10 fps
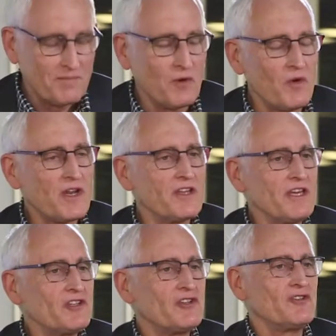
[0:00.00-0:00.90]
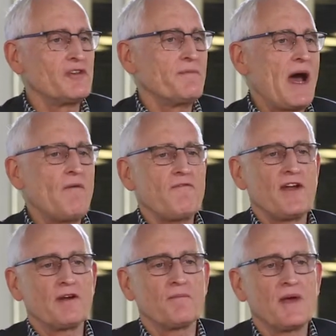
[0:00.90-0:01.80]
but one of the issues about
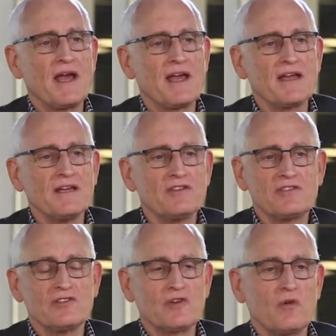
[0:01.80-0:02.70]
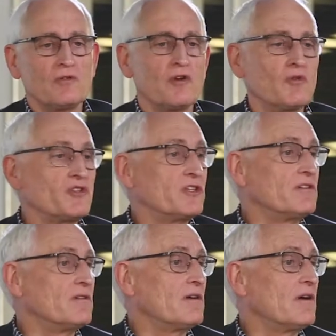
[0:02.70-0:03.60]
fair pay is this whole
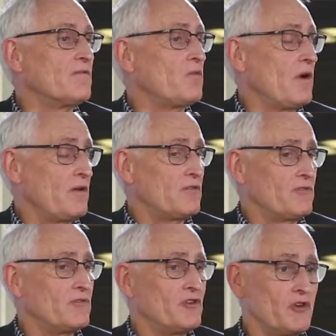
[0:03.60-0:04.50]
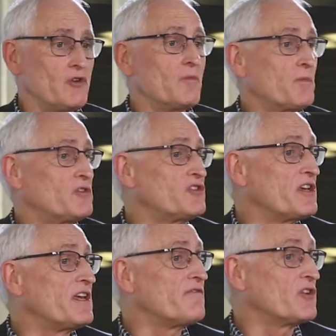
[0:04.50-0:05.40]
notion of do you
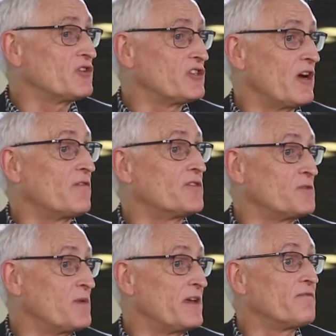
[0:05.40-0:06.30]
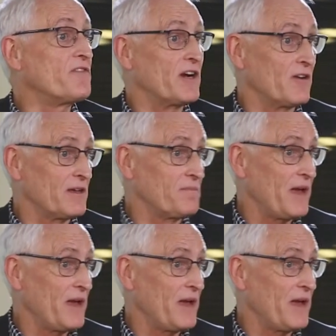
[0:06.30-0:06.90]
perceive yourself as being fairly